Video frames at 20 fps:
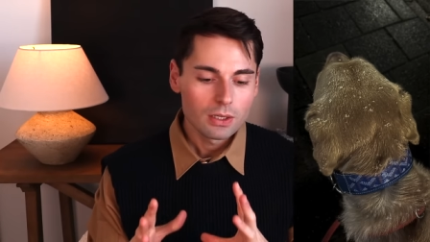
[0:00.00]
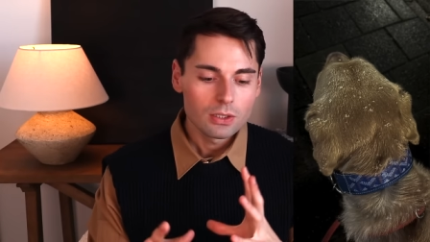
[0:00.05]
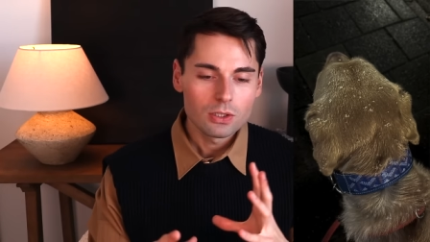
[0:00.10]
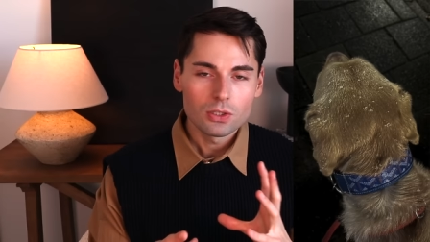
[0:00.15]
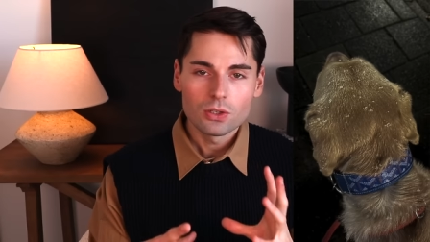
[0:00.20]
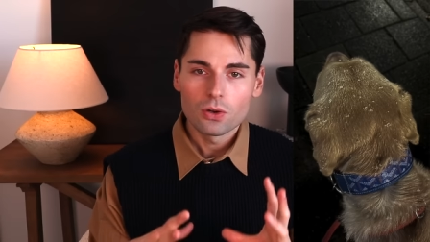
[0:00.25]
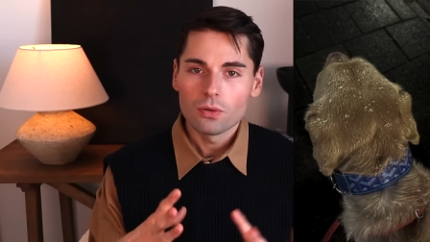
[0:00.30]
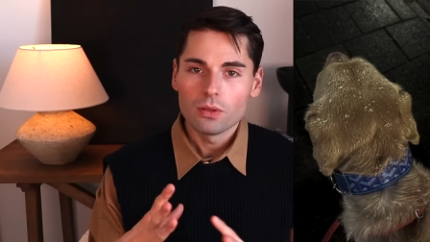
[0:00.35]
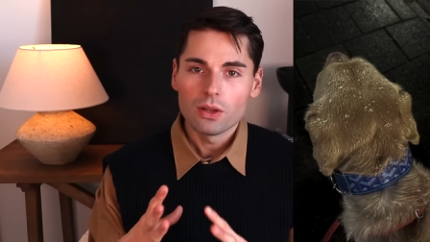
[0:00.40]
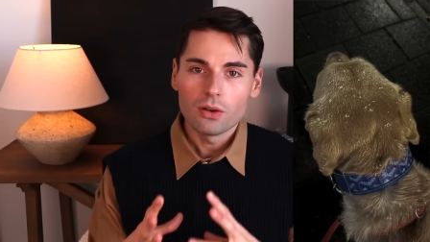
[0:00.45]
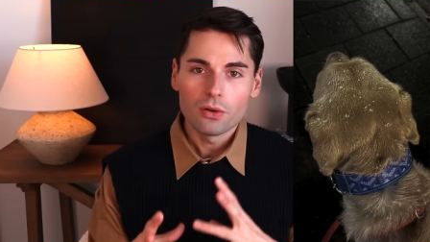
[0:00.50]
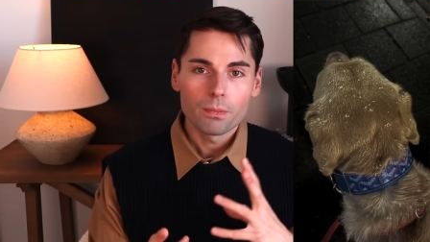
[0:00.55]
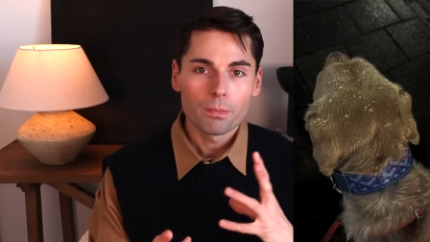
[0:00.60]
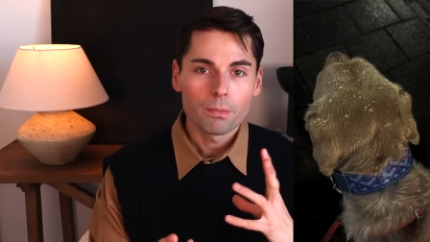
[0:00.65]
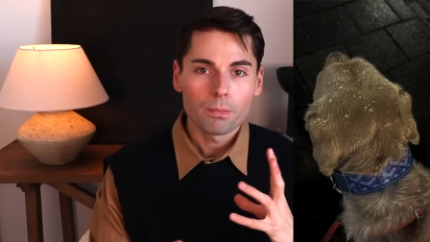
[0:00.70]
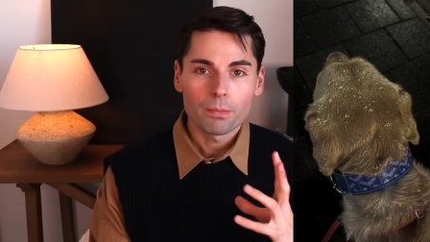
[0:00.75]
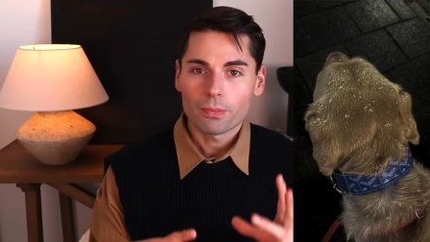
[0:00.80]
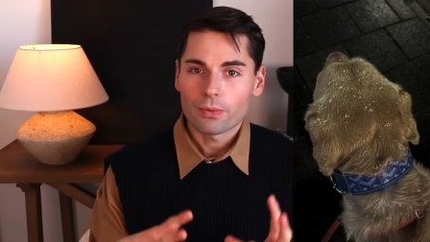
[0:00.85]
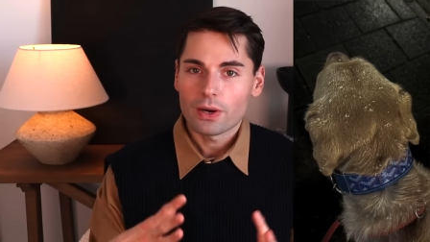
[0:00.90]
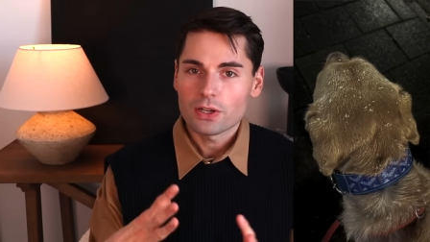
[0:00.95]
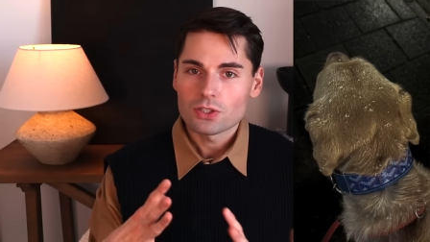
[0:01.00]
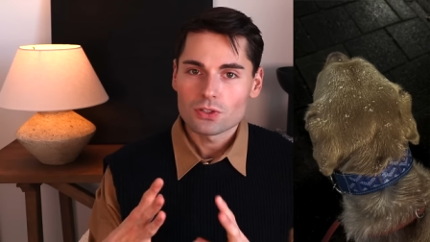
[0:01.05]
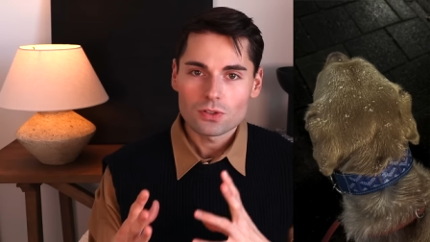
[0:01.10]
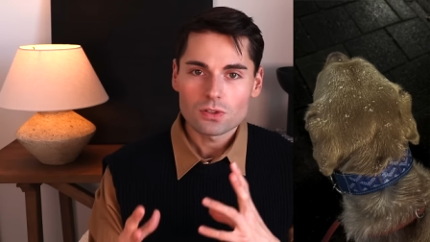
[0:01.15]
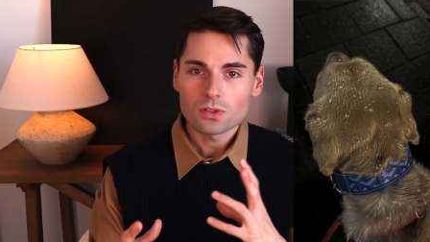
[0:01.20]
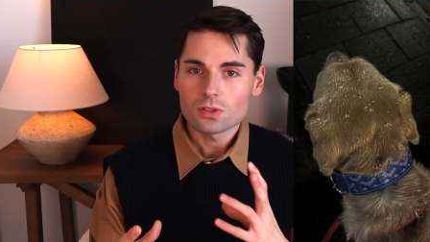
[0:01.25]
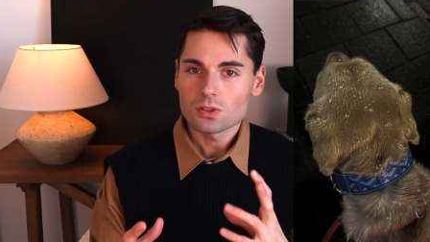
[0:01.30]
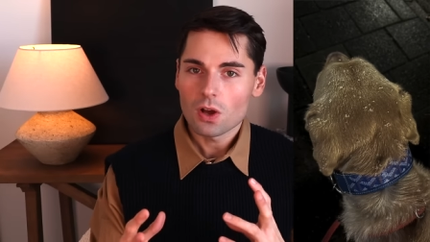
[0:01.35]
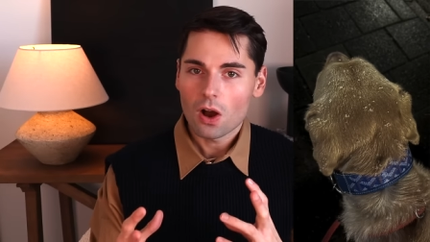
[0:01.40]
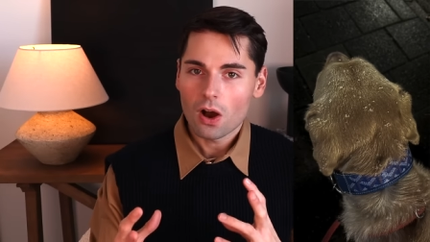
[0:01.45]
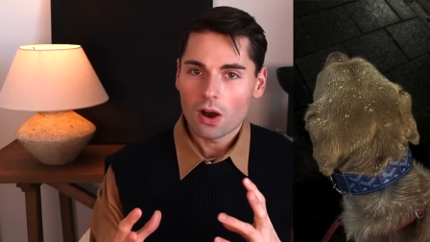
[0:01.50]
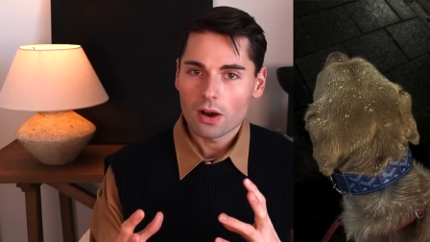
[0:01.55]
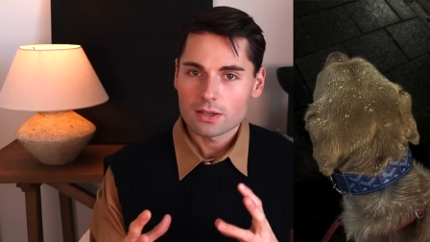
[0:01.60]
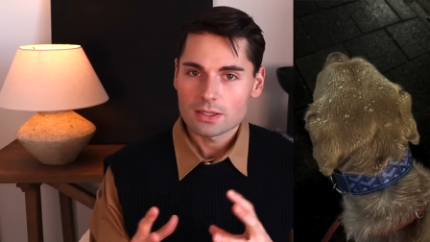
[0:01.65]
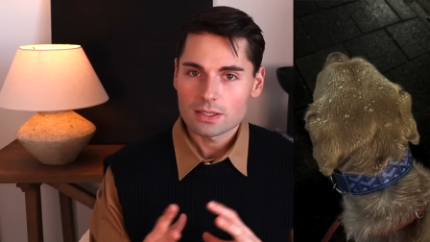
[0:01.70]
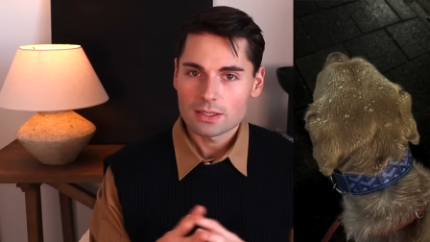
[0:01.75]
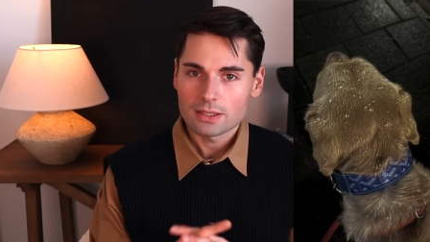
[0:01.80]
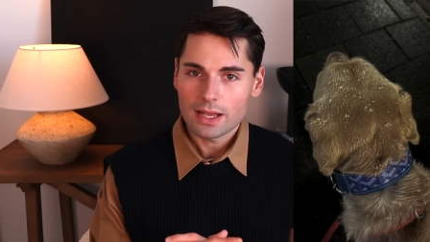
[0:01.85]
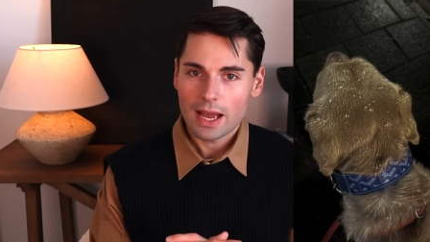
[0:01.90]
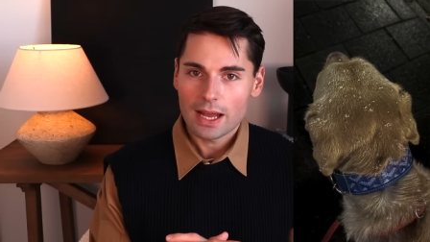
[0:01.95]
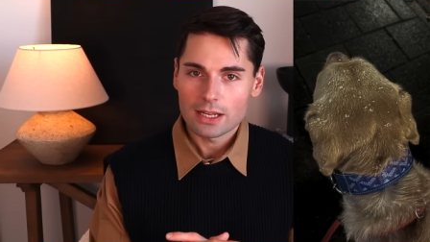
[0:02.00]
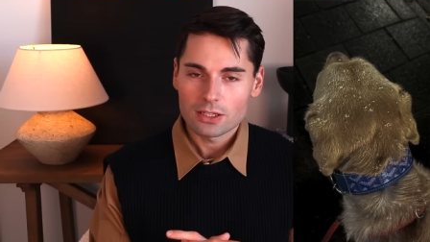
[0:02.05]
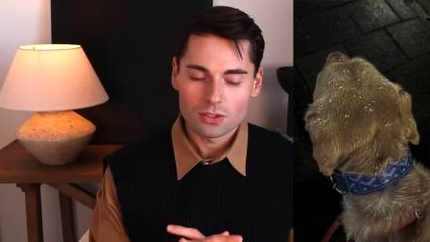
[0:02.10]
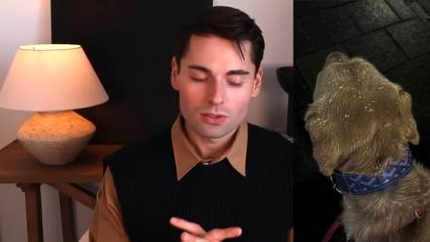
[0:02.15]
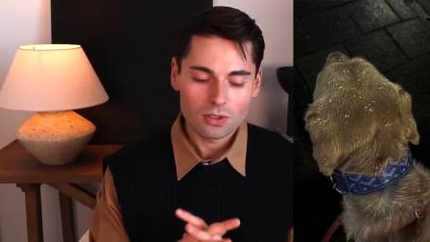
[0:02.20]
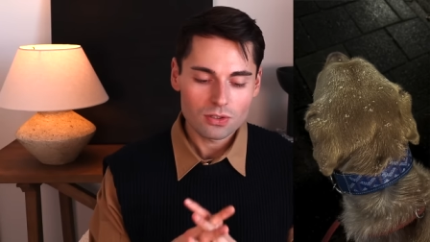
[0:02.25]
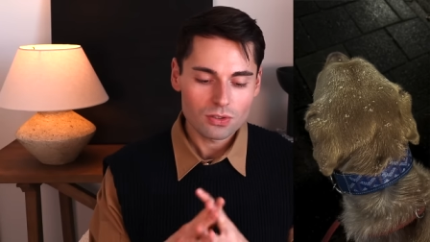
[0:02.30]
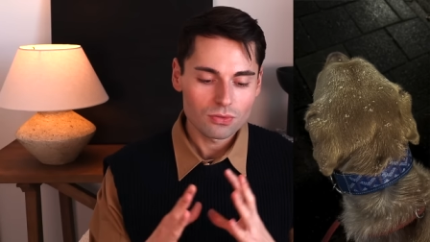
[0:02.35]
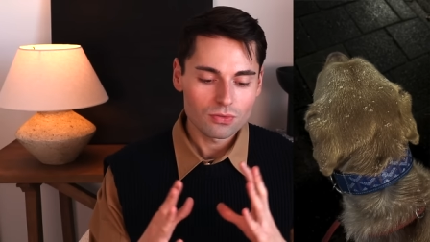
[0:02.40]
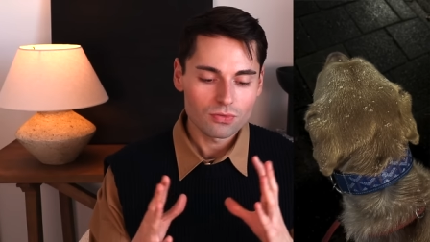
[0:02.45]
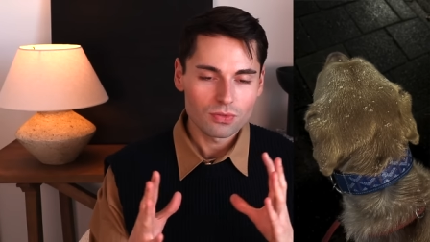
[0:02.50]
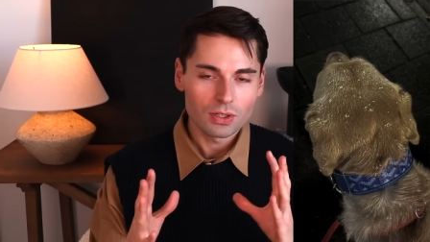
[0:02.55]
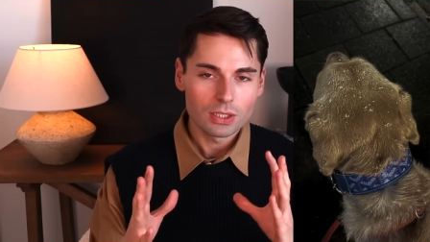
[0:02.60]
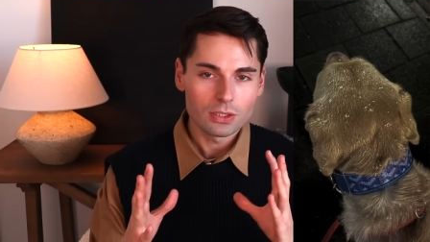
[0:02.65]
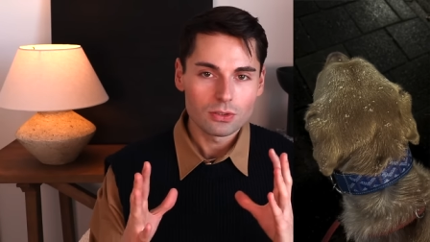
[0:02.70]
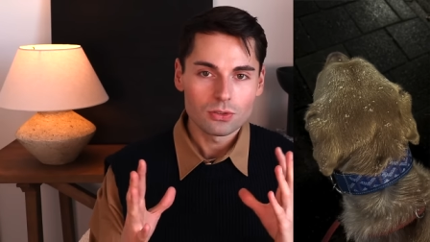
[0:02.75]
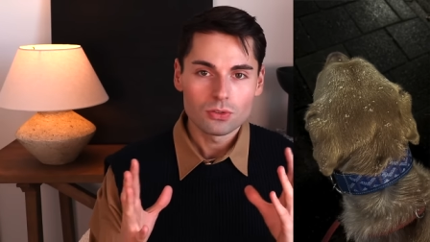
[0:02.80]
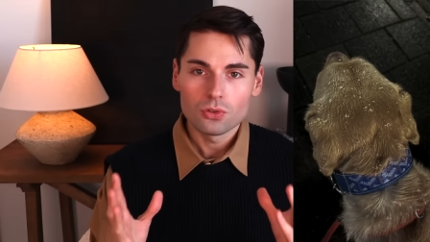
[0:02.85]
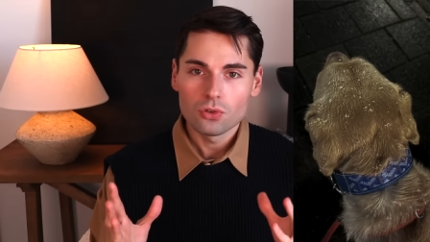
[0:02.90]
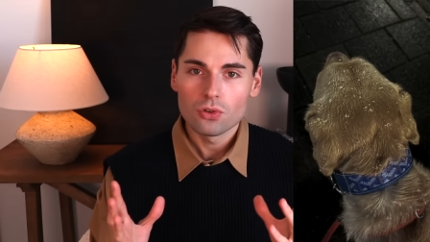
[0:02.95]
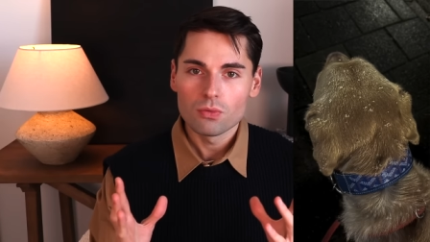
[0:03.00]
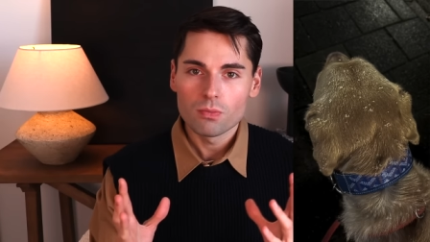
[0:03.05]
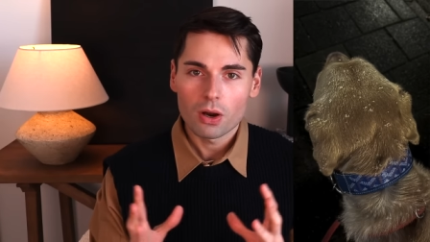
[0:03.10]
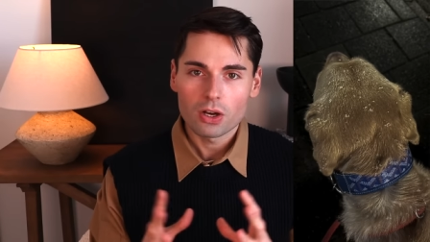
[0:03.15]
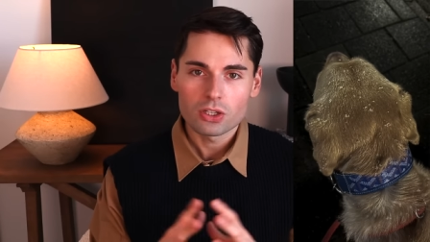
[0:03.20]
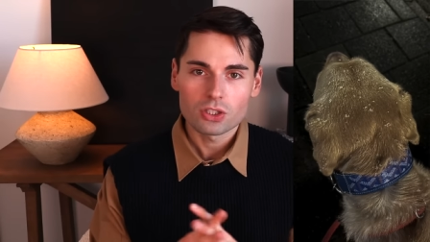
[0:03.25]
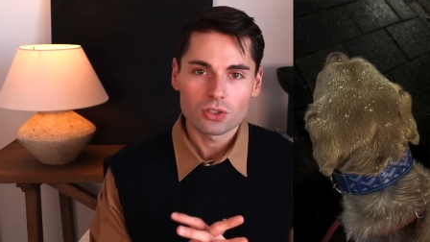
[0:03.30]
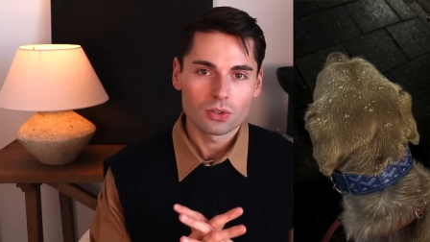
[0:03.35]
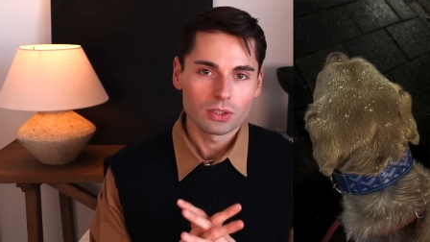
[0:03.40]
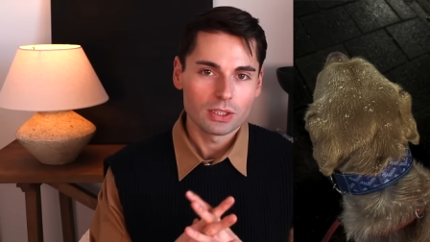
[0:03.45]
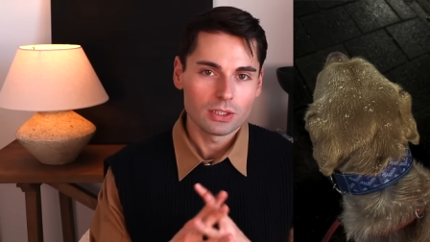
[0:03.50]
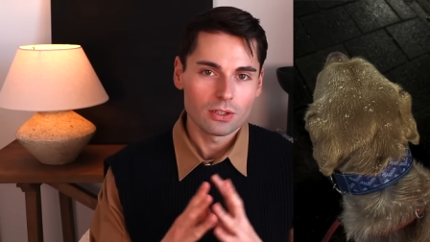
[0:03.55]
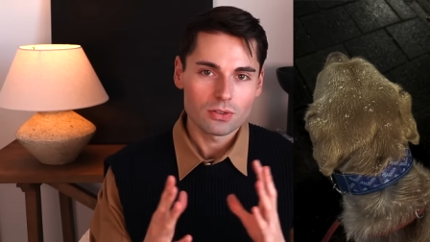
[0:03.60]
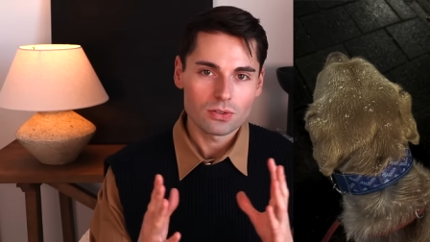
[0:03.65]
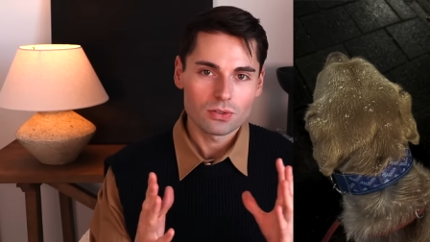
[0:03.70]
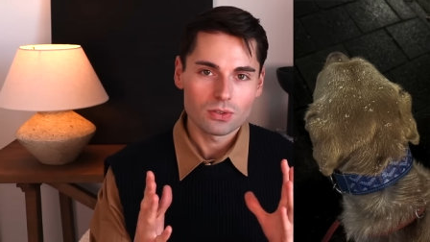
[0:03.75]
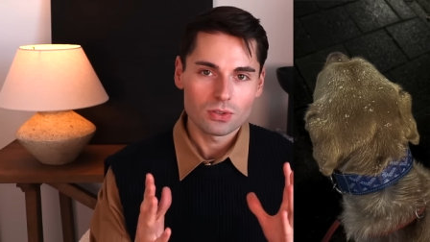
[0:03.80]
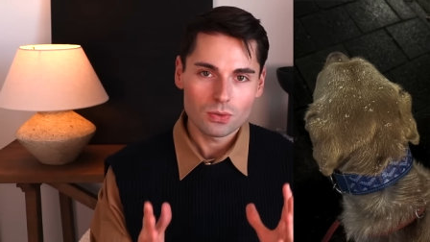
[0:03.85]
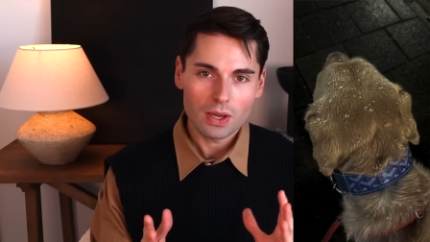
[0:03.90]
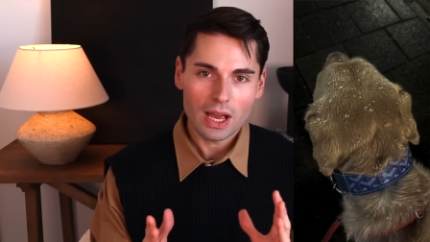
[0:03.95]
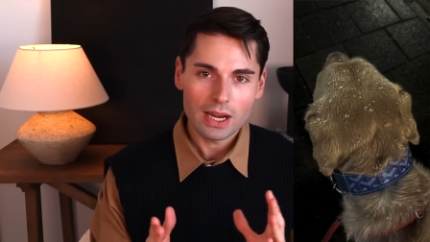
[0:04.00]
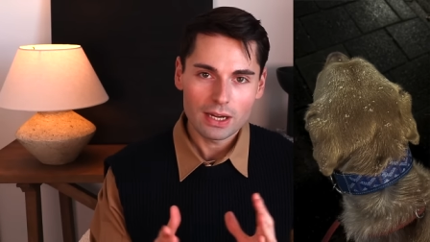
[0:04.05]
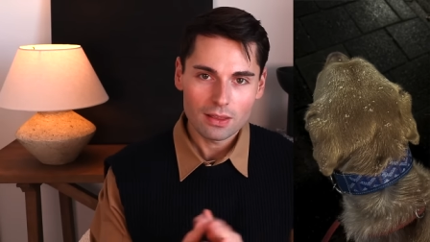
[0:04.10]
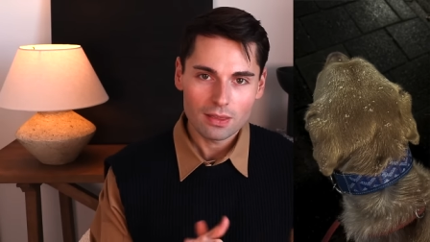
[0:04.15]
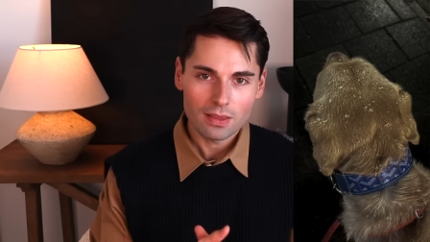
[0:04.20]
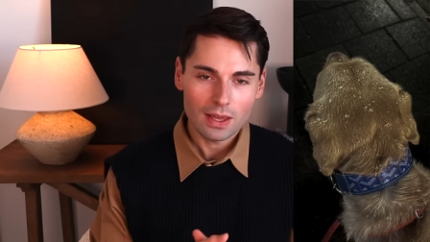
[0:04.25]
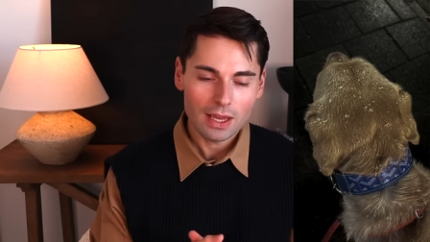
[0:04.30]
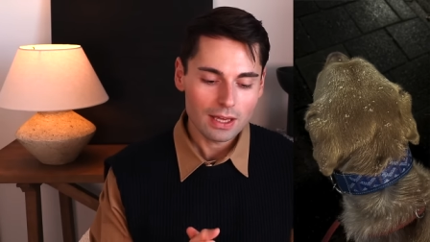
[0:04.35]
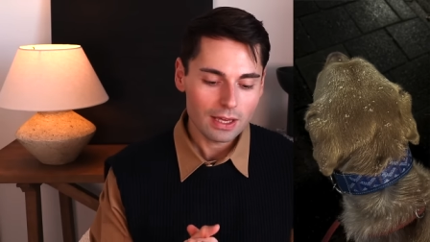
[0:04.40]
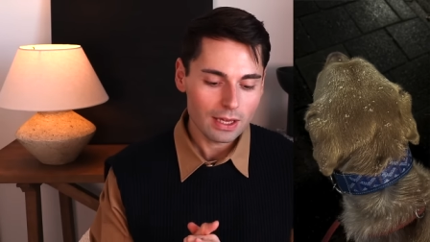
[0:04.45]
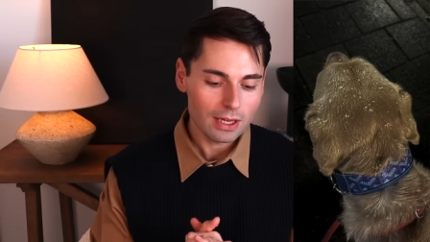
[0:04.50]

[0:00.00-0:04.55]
you know, little precious dogs that doesn't really do much or that doesn't do anything.